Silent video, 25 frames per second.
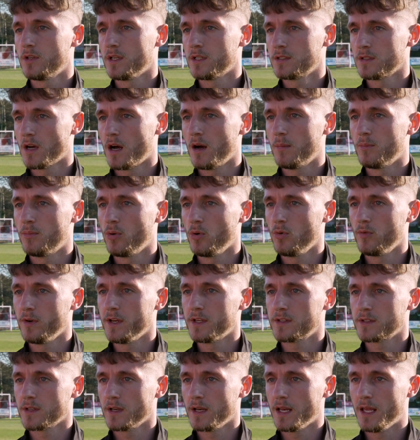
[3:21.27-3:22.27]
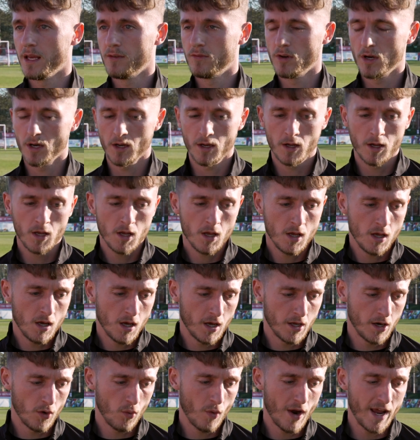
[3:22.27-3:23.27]
example recently of
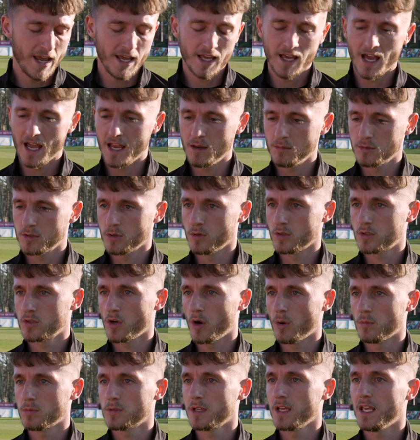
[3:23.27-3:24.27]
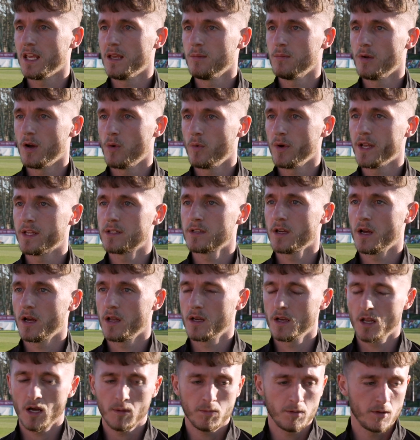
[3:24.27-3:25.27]
an away game to a top team where we
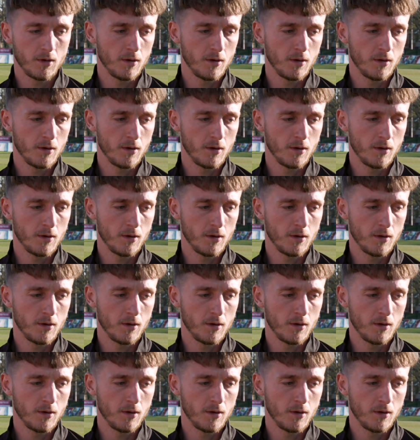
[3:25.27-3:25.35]
turned up